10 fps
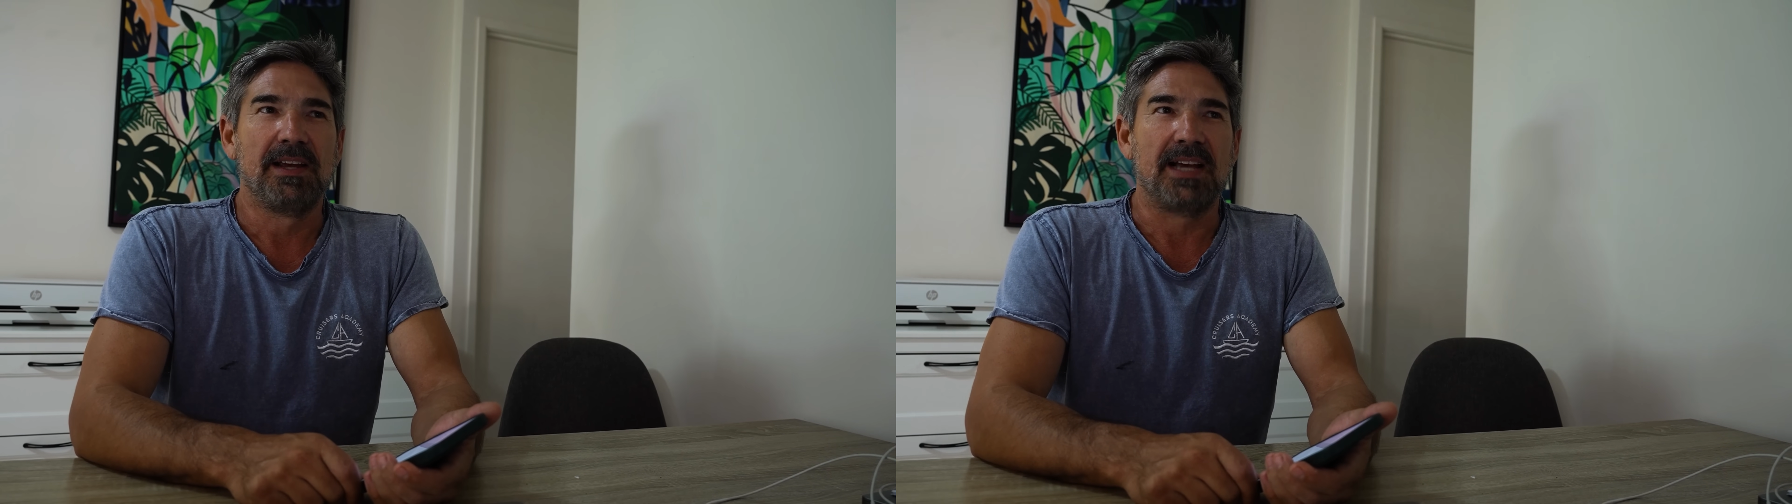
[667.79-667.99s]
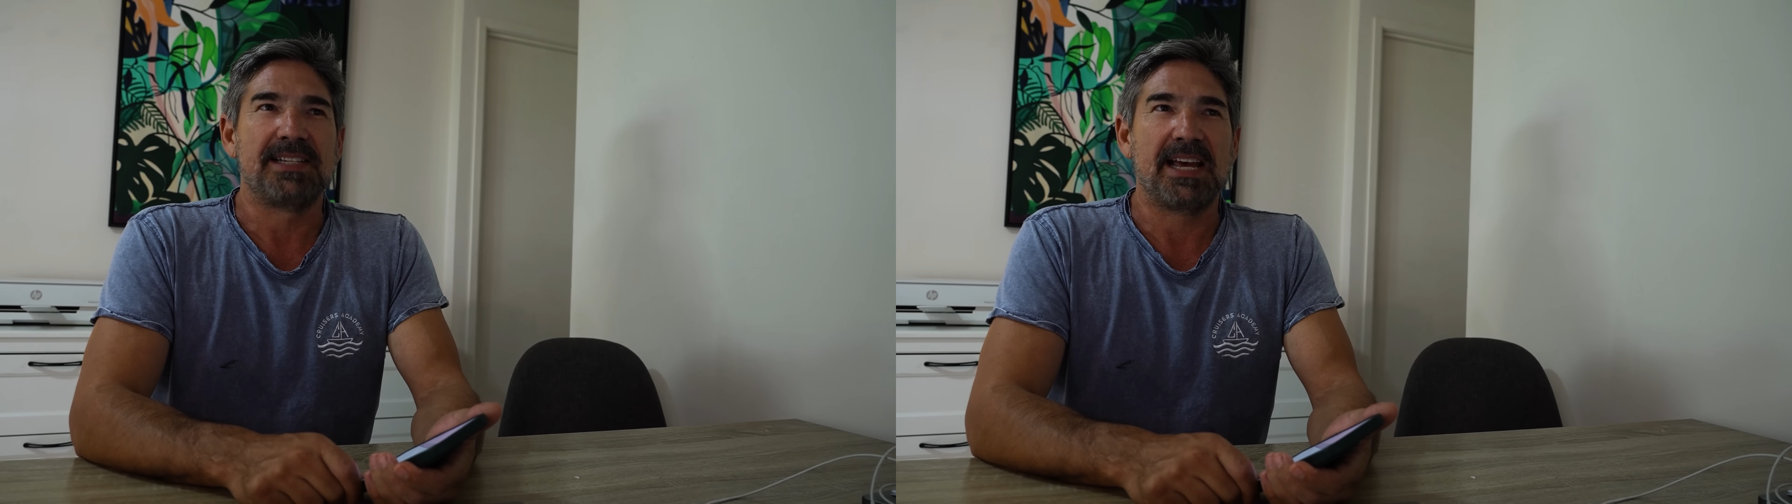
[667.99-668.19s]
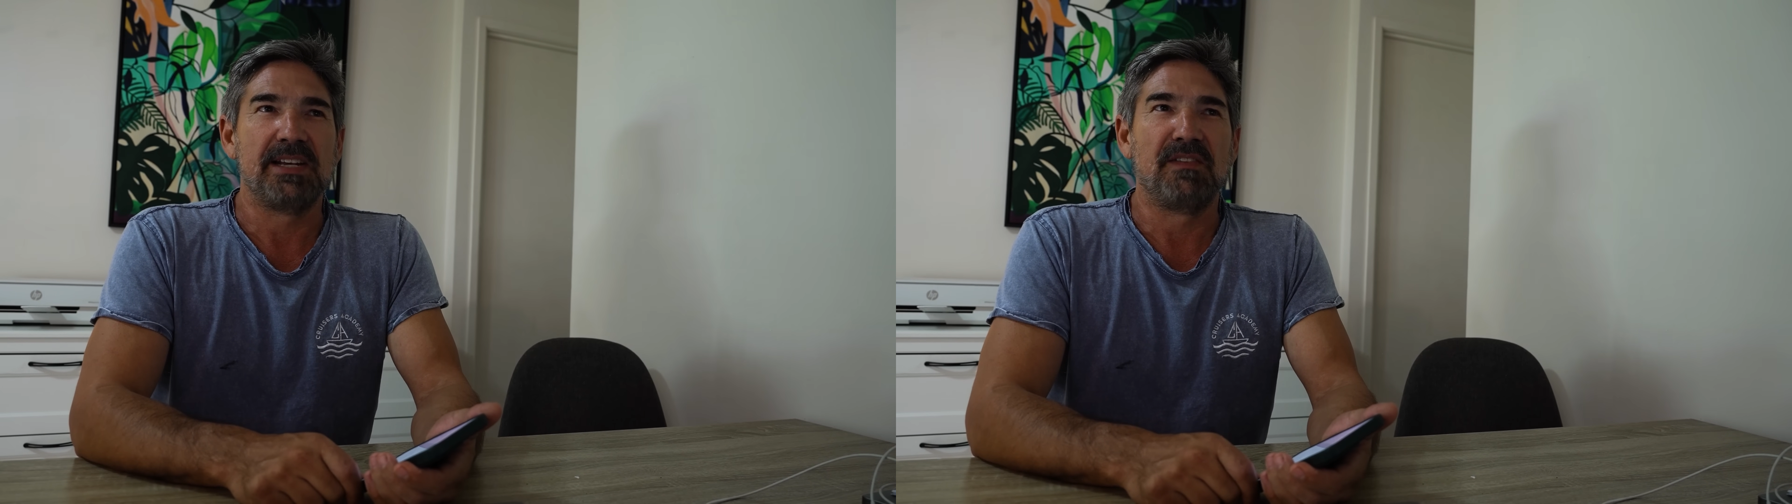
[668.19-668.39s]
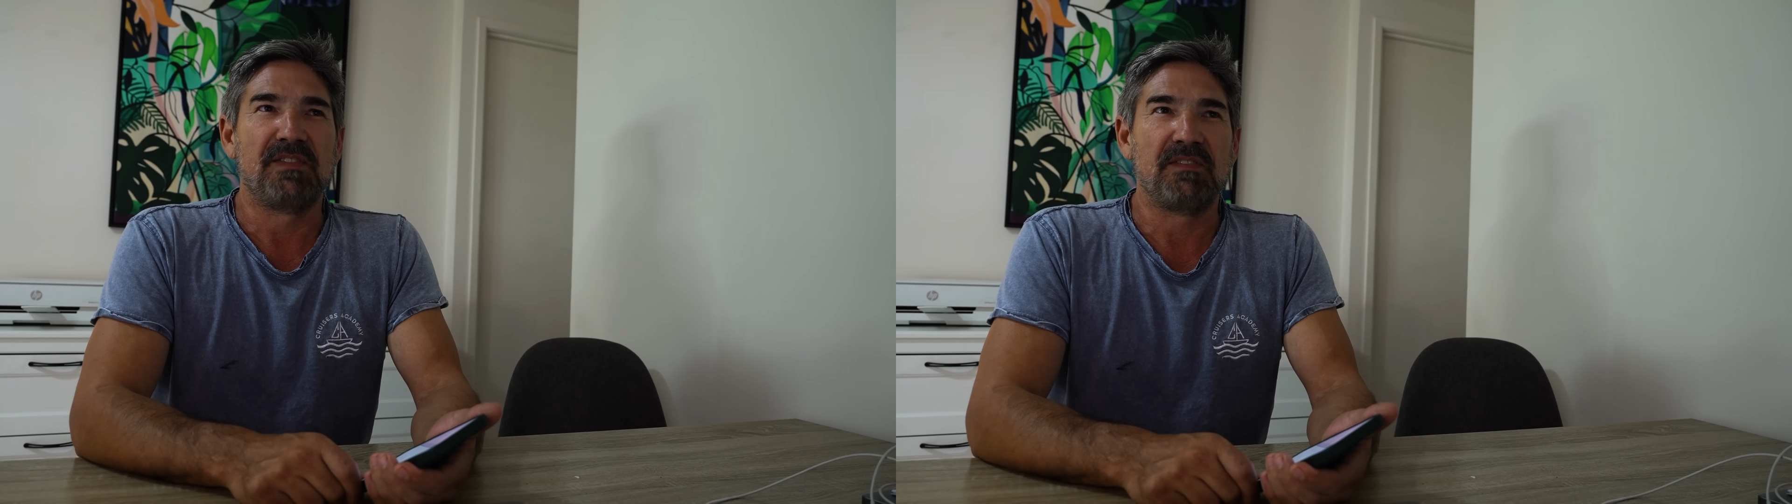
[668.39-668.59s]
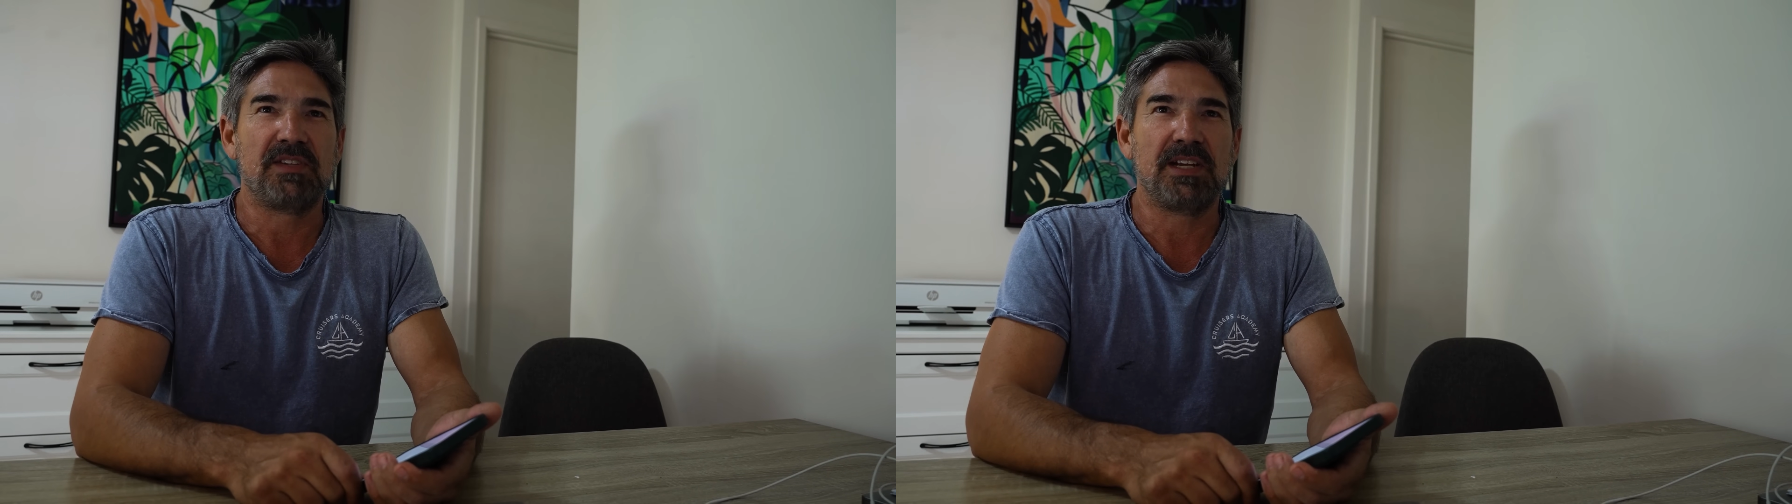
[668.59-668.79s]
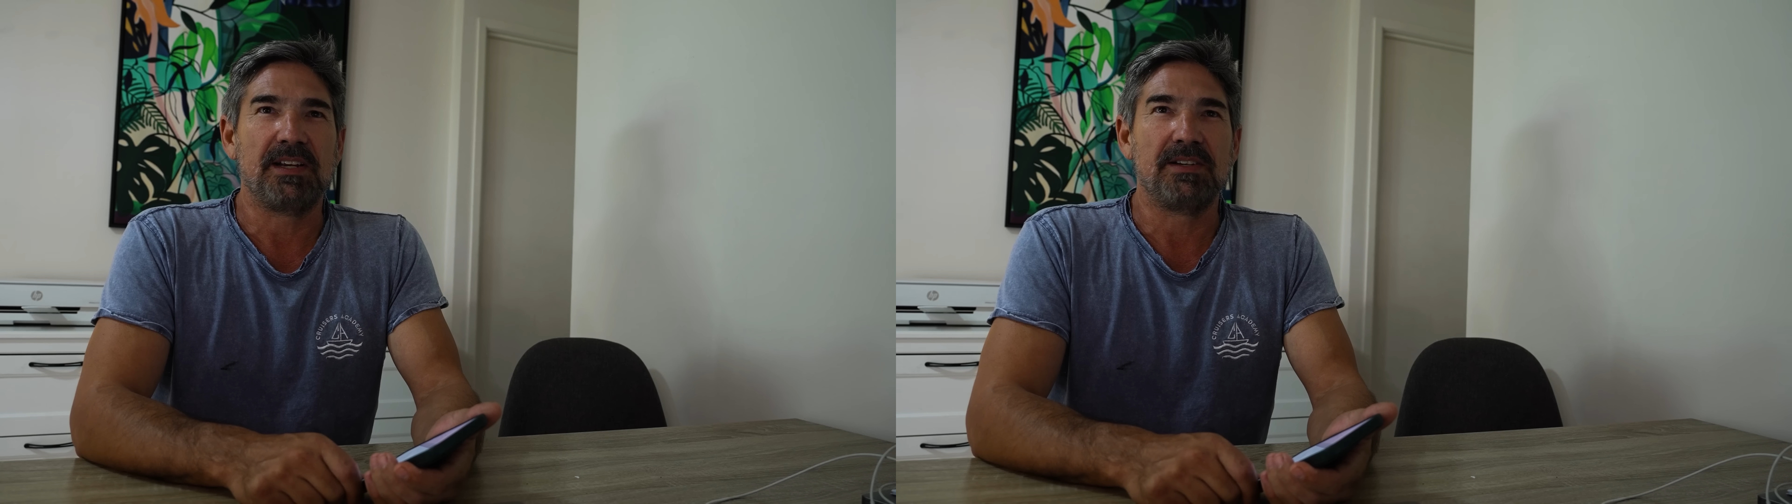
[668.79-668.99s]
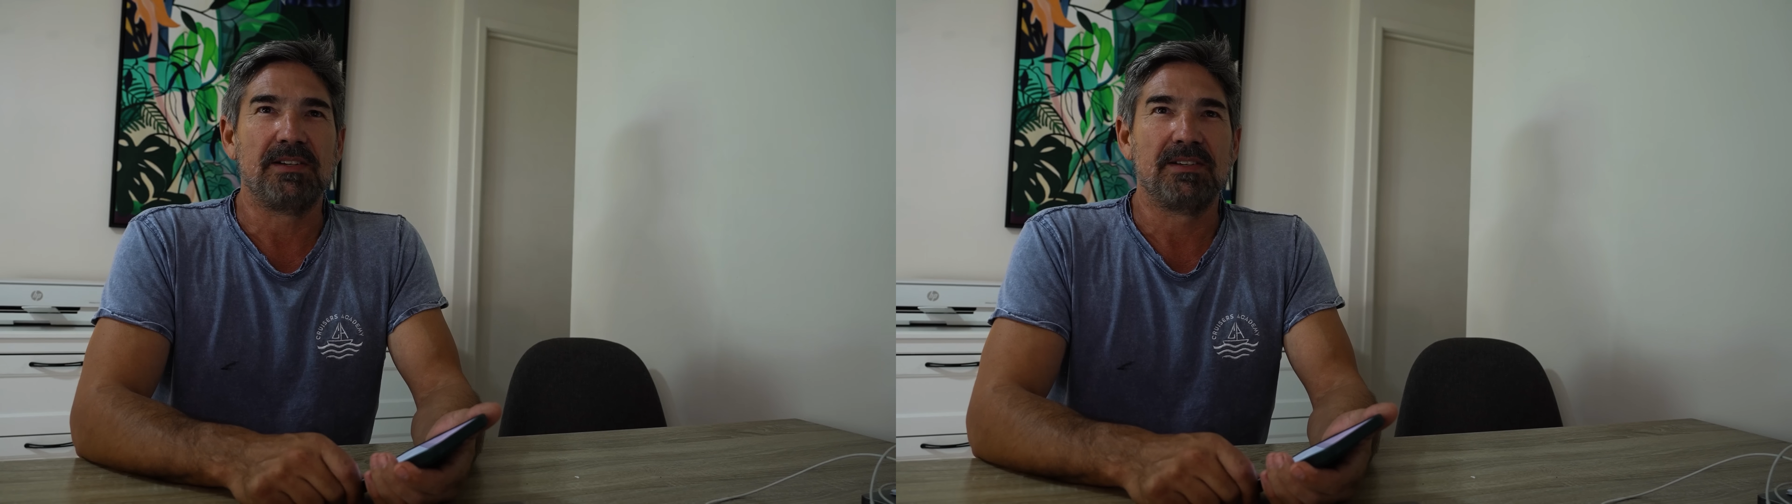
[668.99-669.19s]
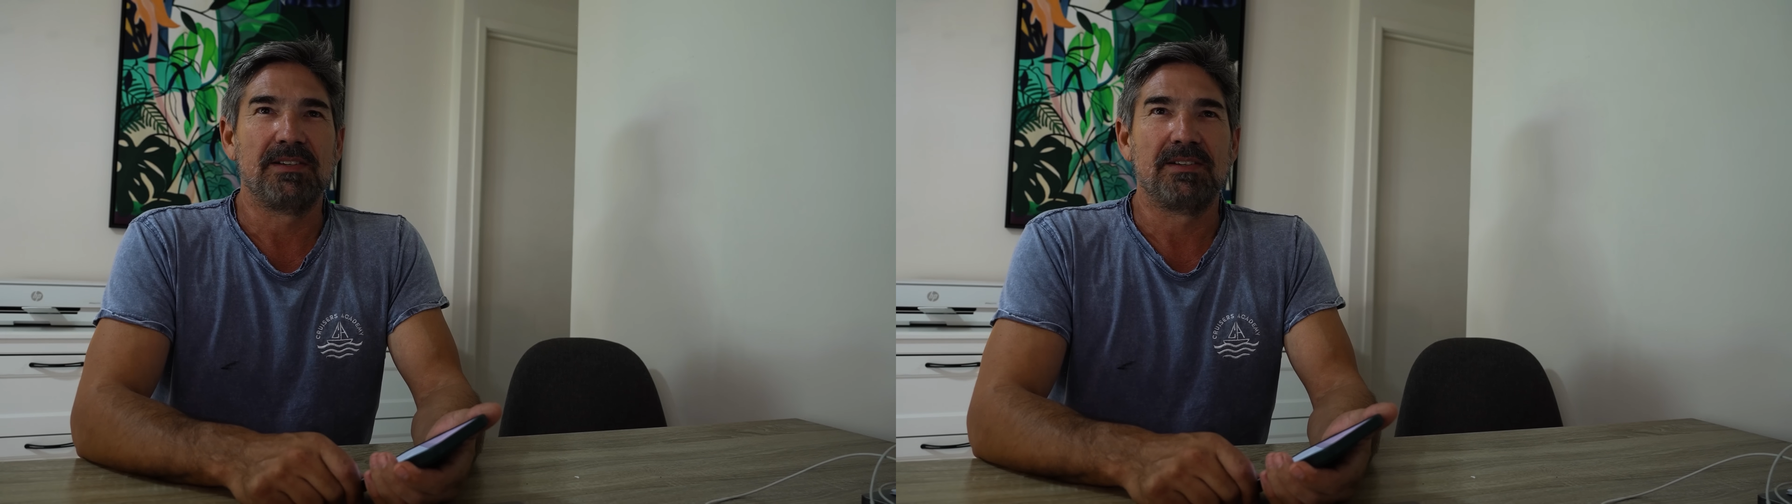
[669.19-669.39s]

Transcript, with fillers: a 10 to 15